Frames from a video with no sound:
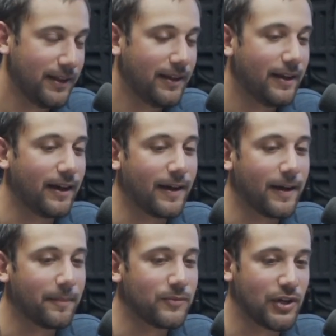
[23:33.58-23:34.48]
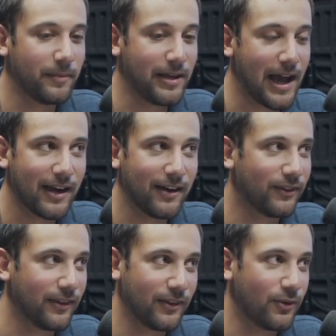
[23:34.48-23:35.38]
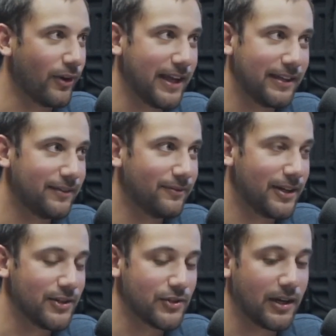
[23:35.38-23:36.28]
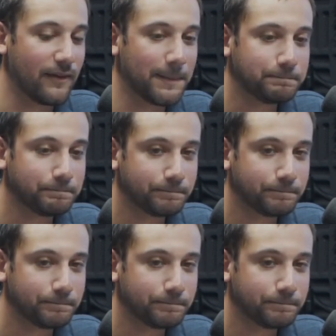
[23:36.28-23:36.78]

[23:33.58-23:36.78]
Jeremy Irons does a great rendition of it.